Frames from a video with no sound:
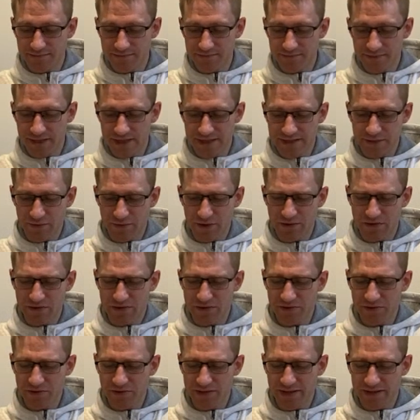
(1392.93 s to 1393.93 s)
He said, why don't
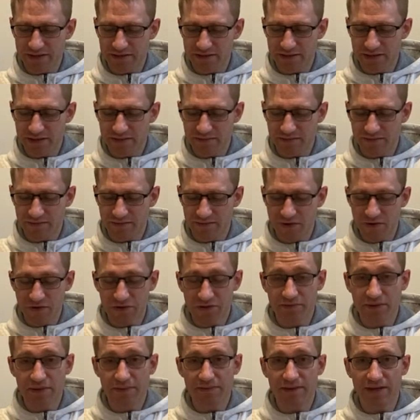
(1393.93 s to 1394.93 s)
you look at some
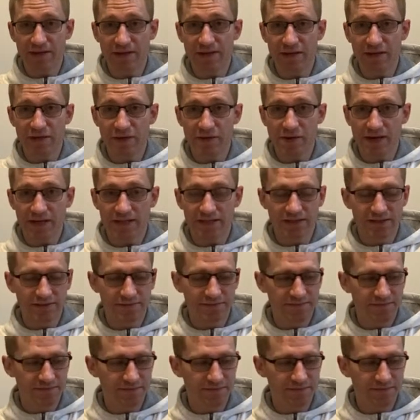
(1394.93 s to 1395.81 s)
folks maybe in the U.S.?